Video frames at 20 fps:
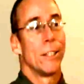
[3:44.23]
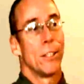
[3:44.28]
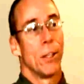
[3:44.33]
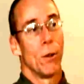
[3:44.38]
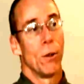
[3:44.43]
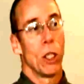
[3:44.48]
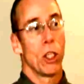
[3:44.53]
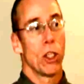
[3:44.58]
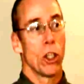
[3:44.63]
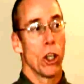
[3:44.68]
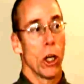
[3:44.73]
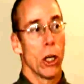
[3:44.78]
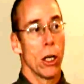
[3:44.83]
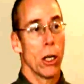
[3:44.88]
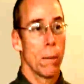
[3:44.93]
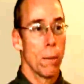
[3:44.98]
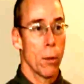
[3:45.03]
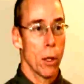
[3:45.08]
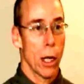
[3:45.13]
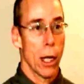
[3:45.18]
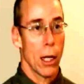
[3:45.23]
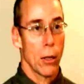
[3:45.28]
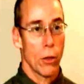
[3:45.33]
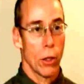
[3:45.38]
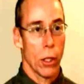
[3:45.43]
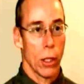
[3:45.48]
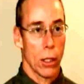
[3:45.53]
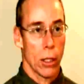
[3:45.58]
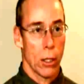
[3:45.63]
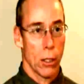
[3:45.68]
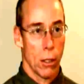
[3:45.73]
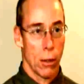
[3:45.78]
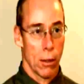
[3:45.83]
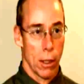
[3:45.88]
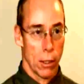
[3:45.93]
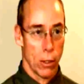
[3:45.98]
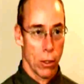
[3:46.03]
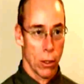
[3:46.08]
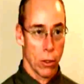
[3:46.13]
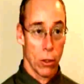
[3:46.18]
So we started a project
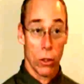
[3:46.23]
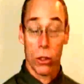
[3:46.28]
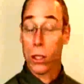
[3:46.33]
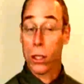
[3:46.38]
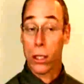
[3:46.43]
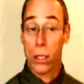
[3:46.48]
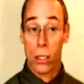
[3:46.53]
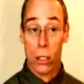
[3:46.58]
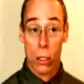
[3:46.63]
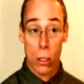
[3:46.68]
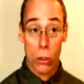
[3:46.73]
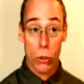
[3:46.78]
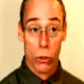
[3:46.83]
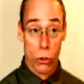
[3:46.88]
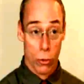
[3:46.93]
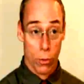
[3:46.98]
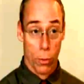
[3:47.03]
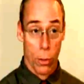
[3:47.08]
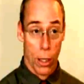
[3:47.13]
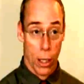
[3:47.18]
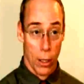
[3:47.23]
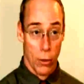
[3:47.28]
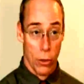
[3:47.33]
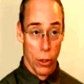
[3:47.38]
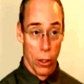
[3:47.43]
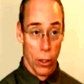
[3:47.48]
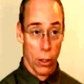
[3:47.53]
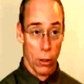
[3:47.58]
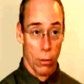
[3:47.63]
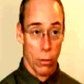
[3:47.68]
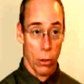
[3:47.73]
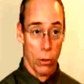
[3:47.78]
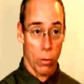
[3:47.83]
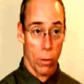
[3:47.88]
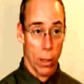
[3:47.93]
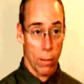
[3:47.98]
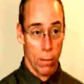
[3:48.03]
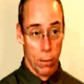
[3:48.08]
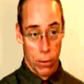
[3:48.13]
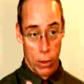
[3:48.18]
that's known as the Disclosure Project,
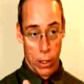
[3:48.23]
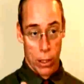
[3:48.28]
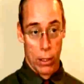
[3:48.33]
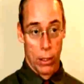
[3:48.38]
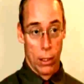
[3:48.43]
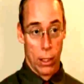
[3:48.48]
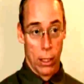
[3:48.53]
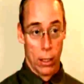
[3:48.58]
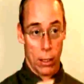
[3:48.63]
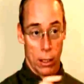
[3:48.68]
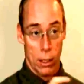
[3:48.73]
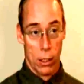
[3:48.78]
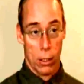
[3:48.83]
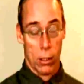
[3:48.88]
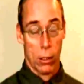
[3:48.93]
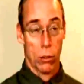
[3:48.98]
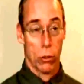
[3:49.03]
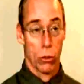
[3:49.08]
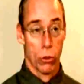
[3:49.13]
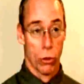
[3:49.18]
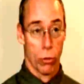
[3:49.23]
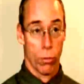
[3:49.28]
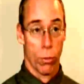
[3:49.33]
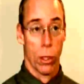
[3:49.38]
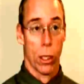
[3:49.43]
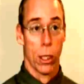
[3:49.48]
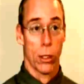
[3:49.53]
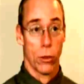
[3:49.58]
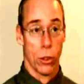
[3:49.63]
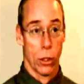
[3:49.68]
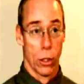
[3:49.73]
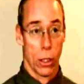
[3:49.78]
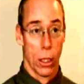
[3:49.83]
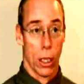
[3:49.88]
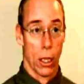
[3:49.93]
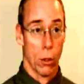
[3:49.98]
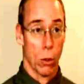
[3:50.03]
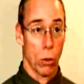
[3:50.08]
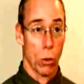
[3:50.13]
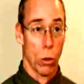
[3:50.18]
which people can see at
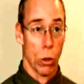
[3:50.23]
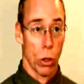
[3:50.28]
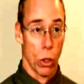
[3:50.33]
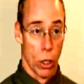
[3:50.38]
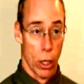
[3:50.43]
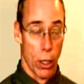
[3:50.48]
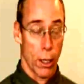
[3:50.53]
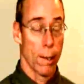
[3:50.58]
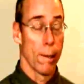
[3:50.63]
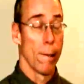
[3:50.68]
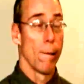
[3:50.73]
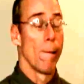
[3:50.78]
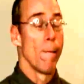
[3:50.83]
disclosureproject.org,